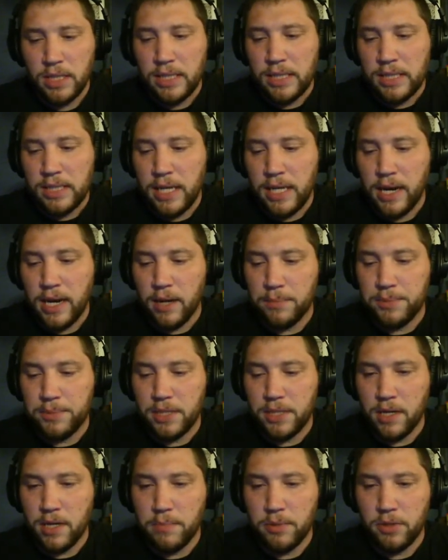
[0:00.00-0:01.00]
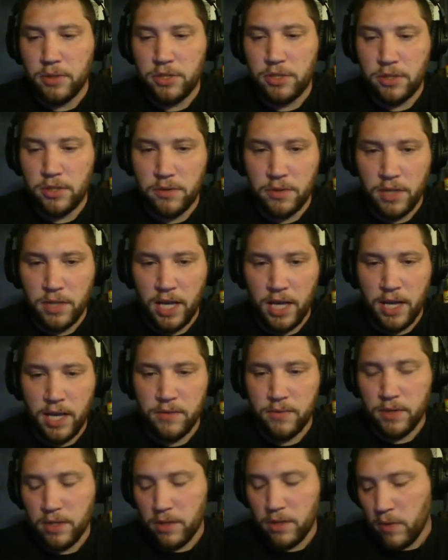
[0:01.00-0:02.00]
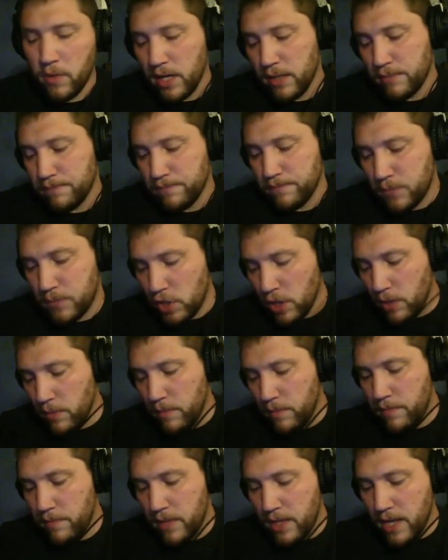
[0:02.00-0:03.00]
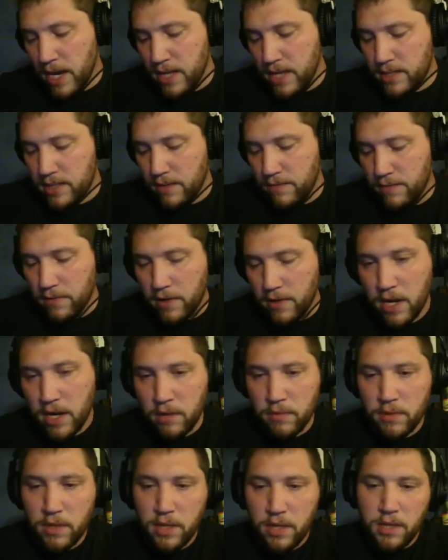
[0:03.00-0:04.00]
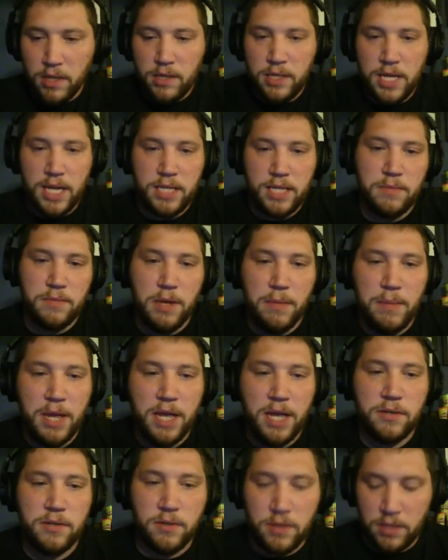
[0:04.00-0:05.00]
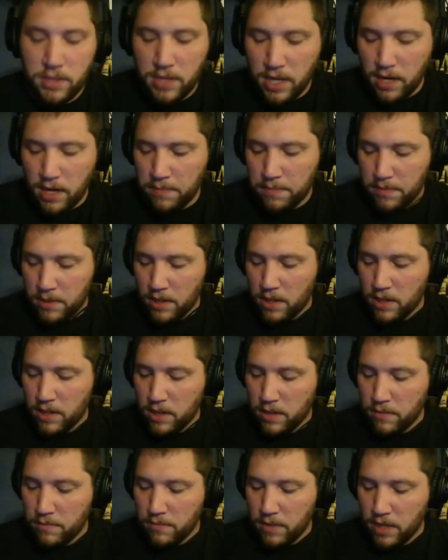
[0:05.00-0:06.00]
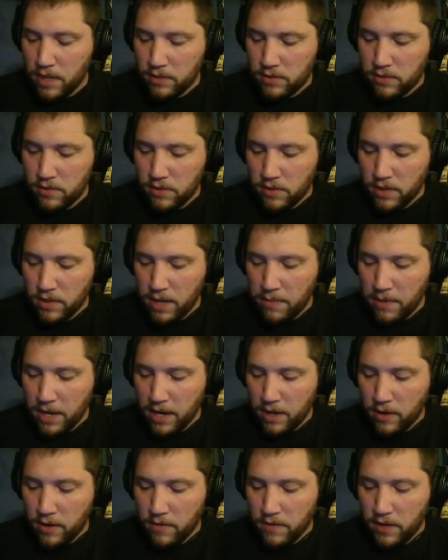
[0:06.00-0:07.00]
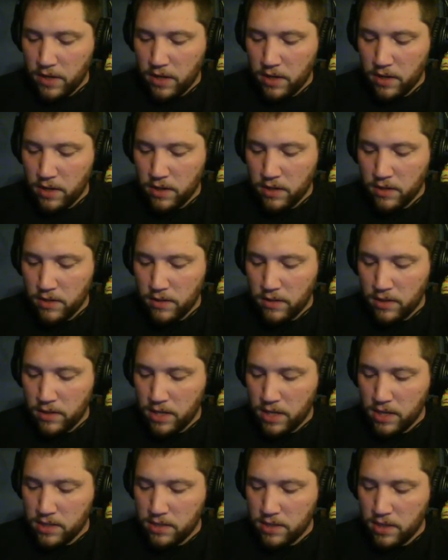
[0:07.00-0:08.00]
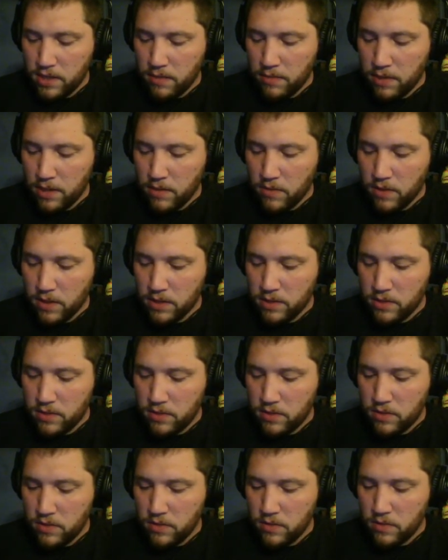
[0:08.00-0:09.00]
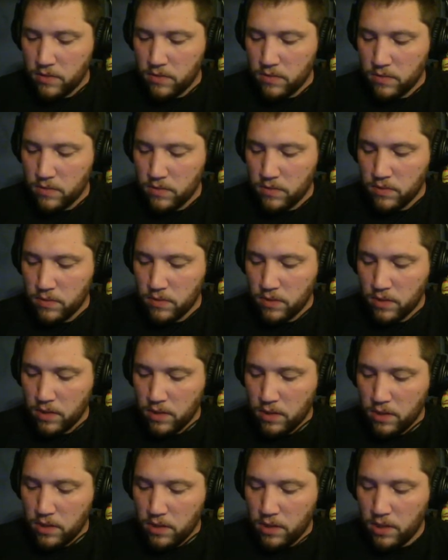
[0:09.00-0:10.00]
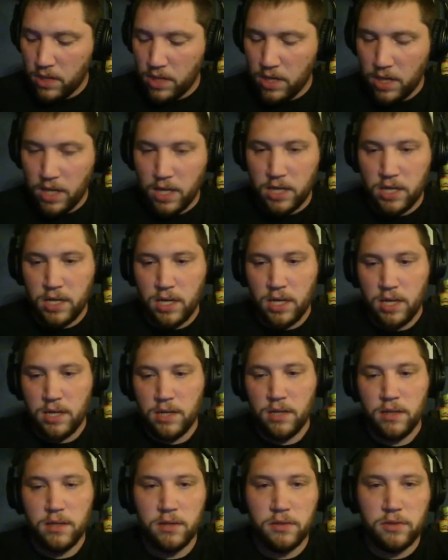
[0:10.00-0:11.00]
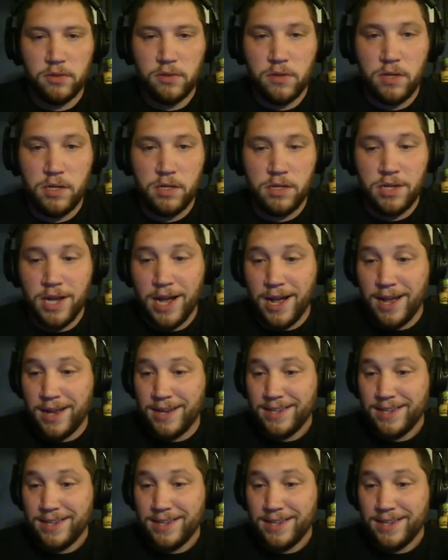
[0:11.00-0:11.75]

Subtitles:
it helps kind of push you through the end really well. So that's it for now. That's my mastery setup. I'll scroll that back over here in case anybody wants to get a handy-dandy little screenshot.